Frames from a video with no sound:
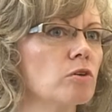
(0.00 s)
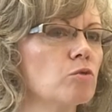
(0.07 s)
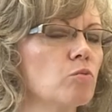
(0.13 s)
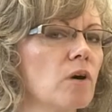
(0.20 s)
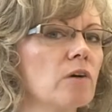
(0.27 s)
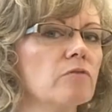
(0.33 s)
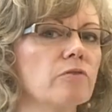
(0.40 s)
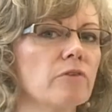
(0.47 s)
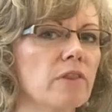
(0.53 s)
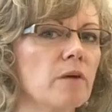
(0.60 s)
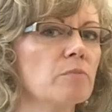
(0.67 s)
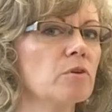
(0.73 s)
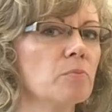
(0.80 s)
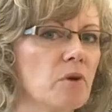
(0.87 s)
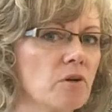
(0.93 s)
works well for
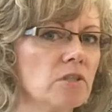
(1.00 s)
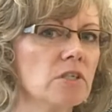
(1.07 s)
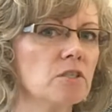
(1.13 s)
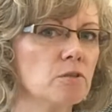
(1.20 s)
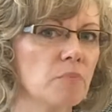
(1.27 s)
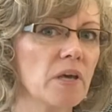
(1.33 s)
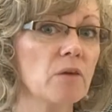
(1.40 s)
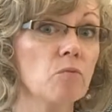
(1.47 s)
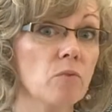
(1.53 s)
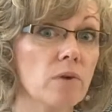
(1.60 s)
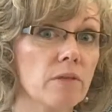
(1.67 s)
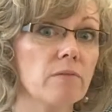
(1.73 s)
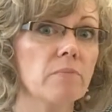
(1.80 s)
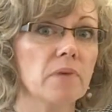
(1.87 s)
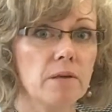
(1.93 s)
them to participate
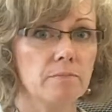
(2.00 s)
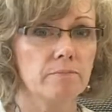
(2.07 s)
with